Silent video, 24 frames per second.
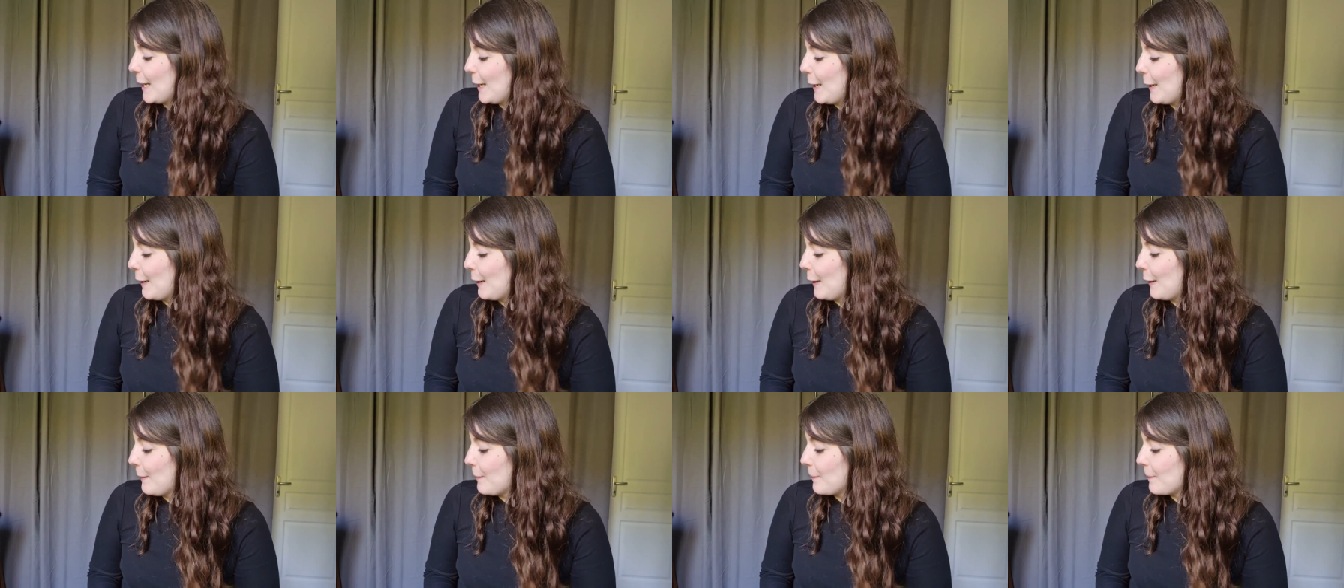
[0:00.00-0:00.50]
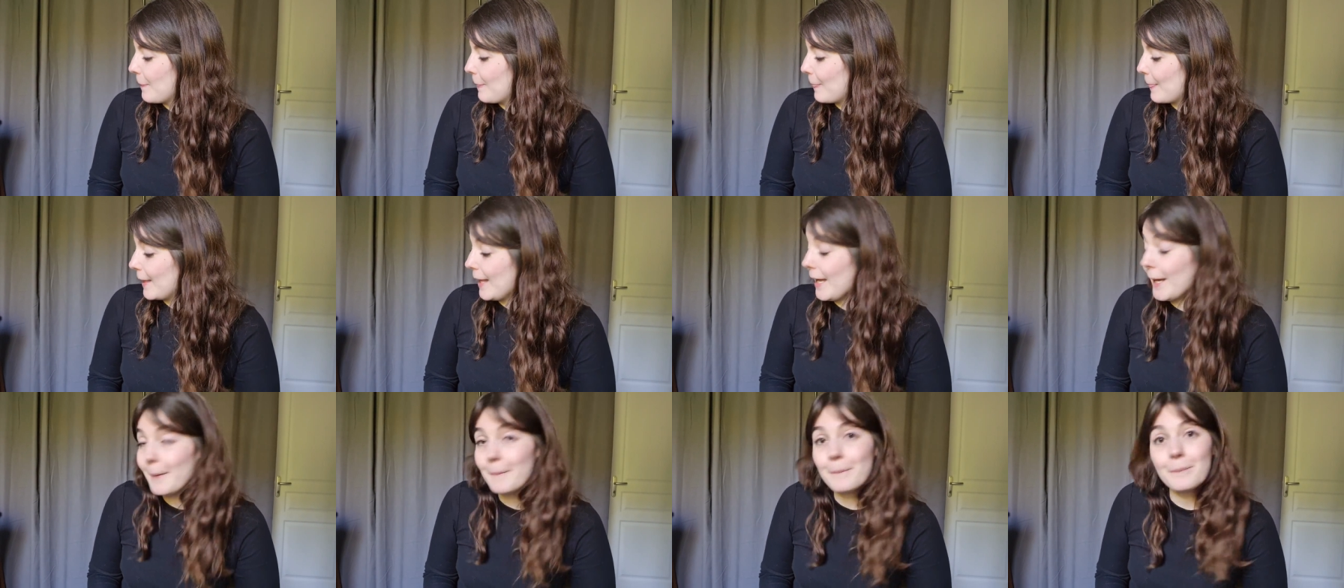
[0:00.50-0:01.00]
I'm
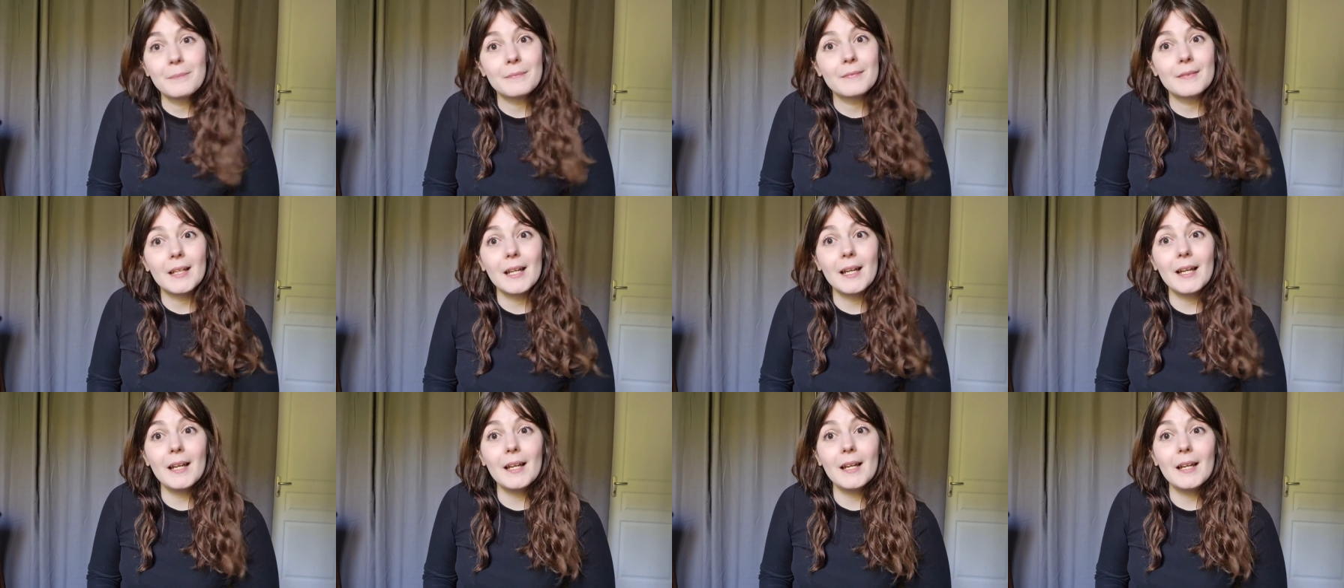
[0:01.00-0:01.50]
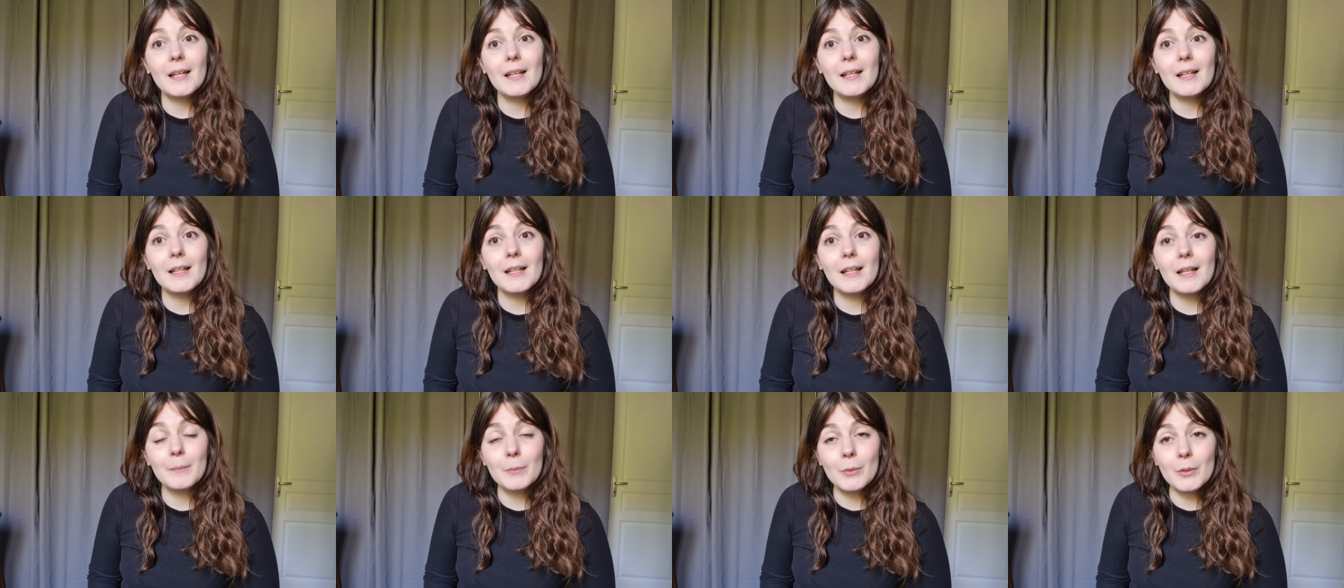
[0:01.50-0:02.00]

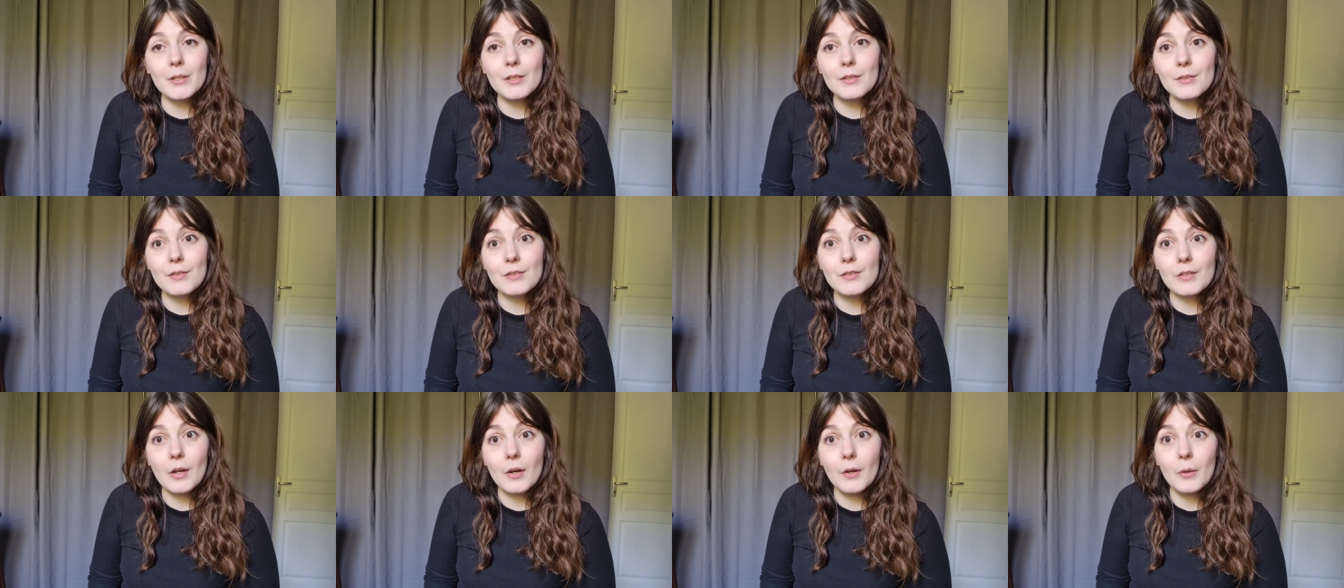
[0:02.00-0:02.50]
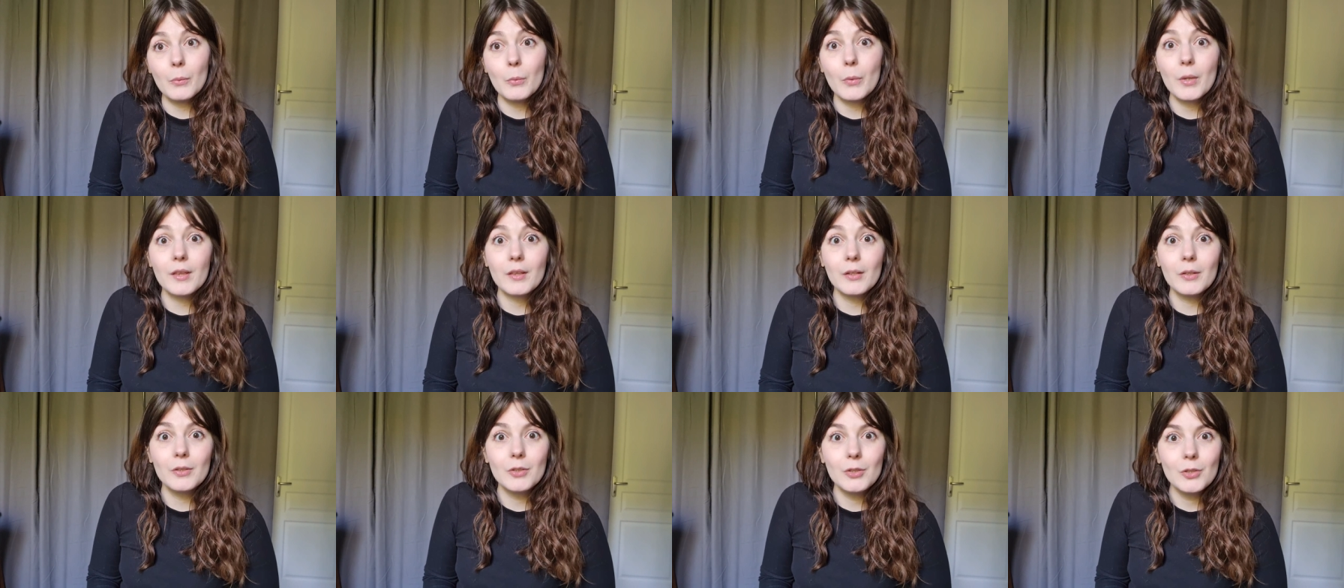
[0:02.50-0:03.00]
going to start
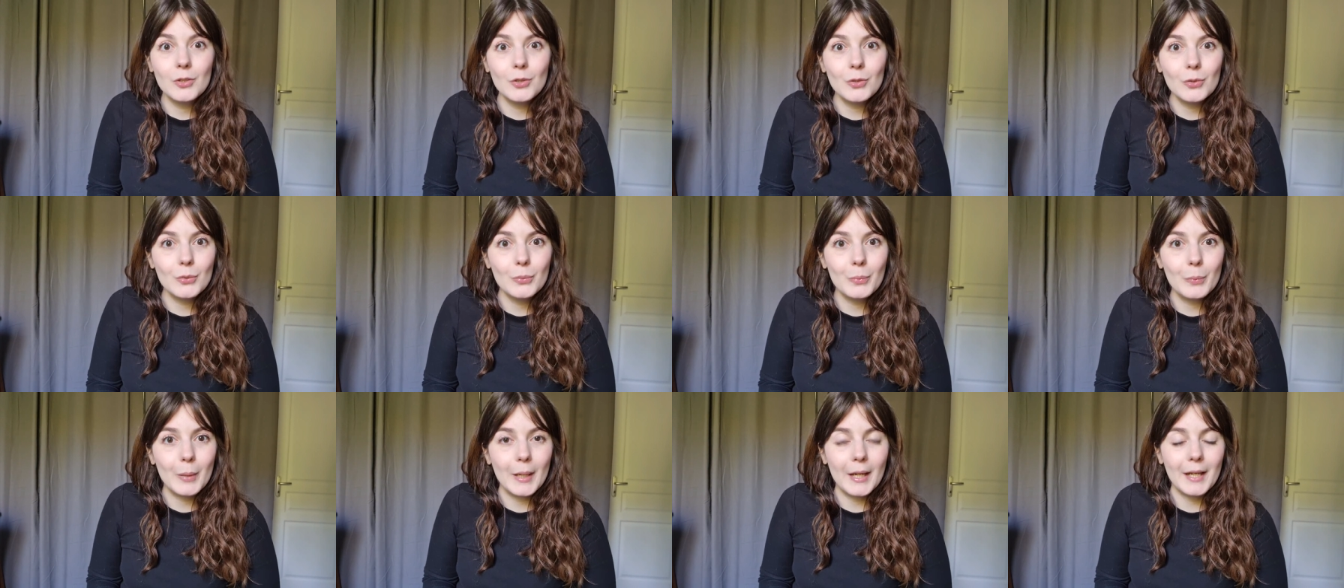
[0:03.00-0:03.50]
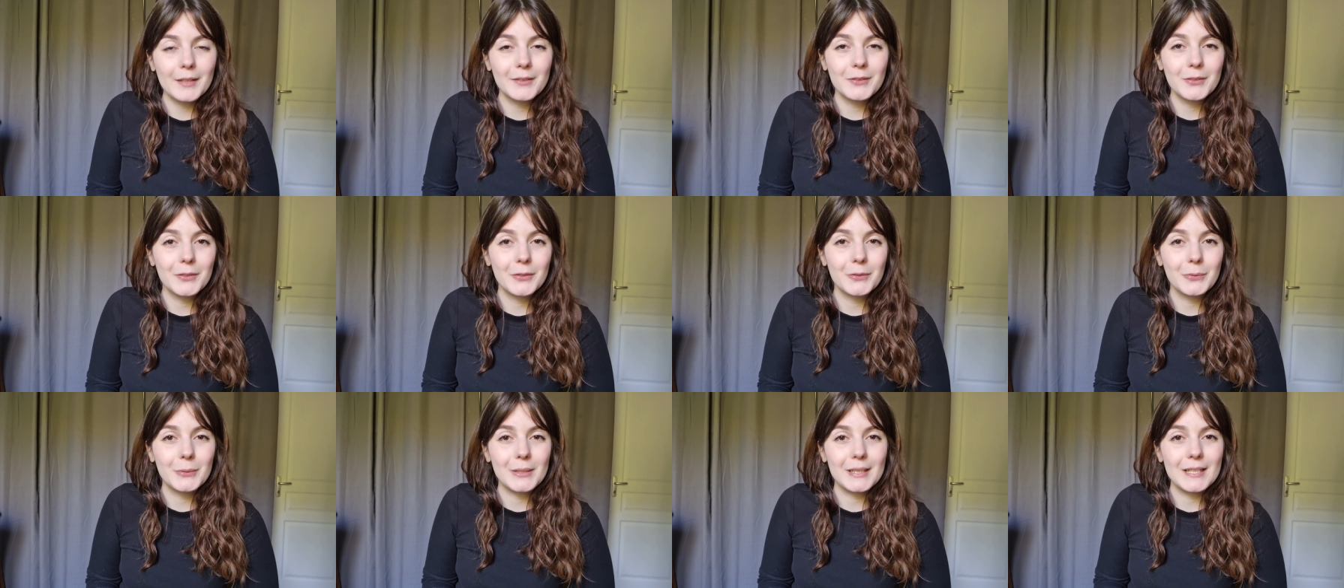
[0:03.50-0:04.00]
with a new
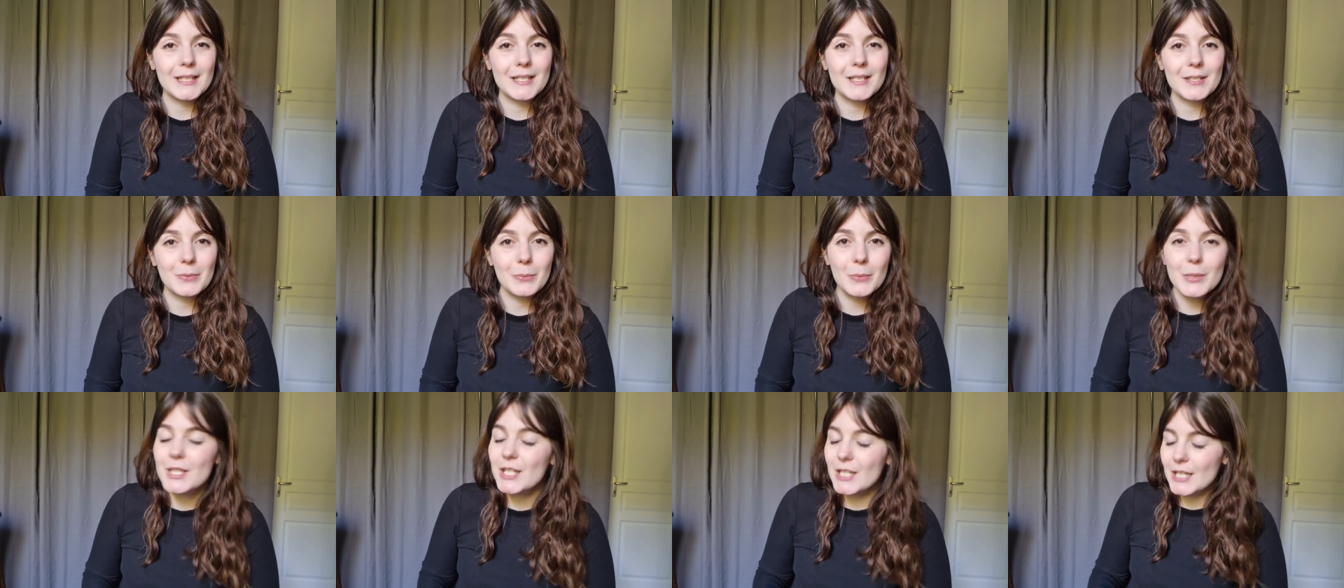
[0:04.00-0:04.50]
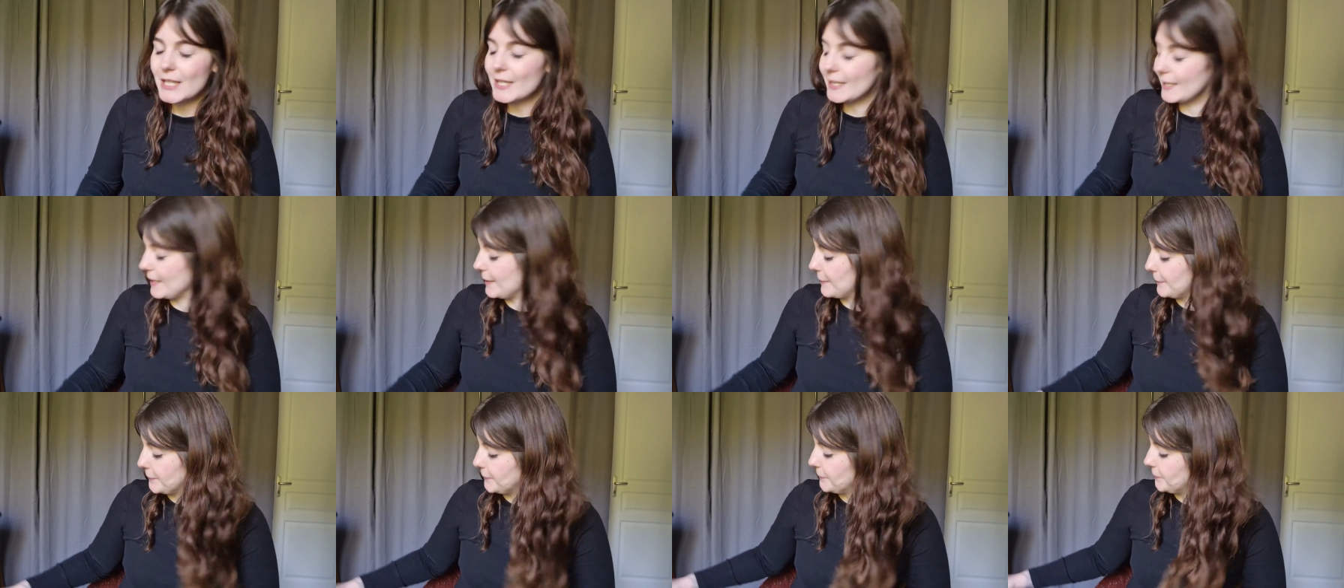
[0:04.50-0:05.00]
pattern release, which is